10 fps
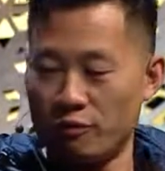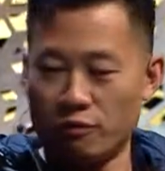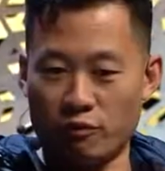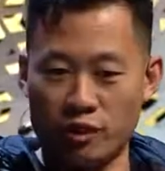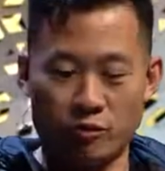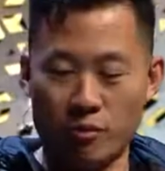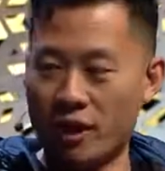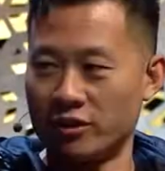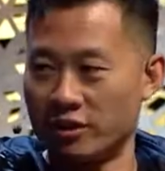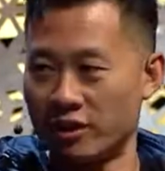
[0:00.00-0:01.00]
French
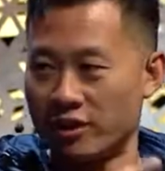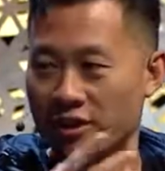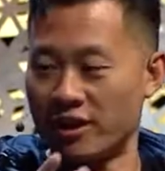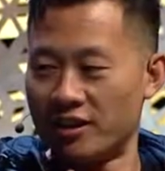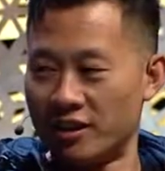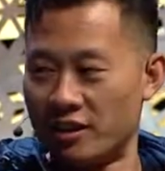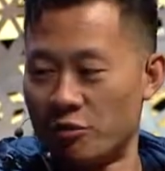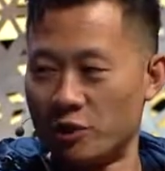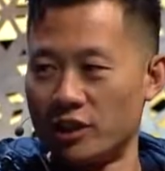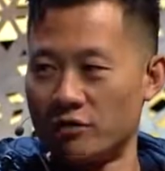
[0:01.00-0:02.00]
rebellion and
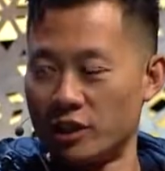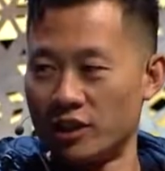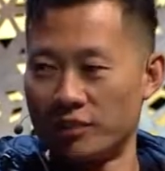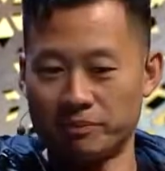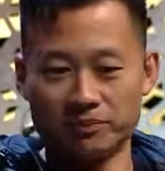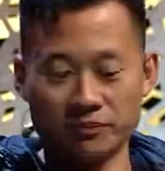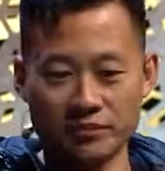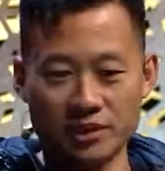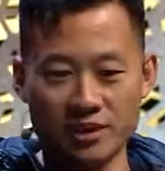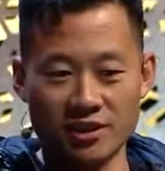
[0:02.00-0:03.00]
we
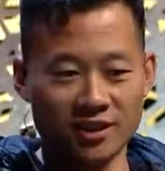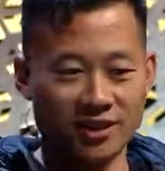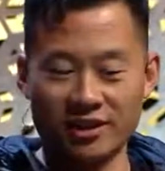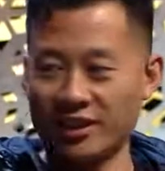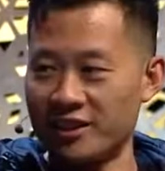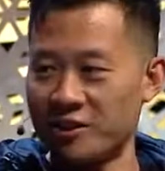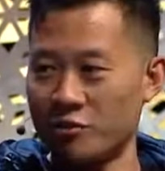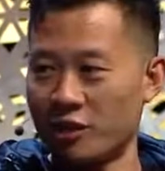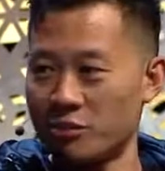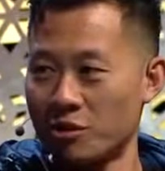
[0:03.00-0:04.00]
get
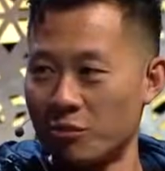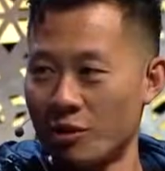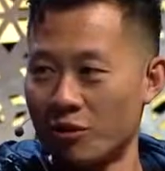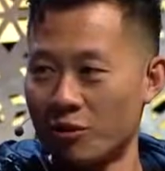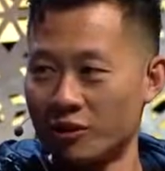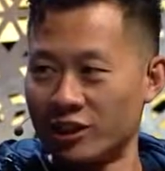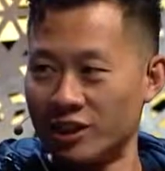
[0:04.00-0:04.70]
strung up somewhere or